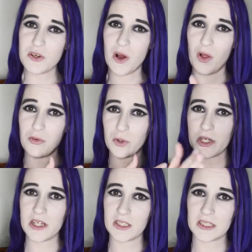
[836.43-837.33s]
all 4
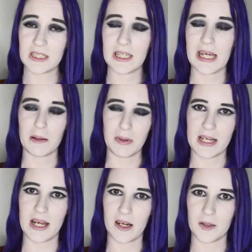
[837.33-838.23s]
years had black
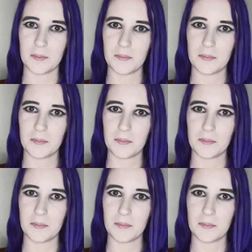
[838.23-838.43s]
hair.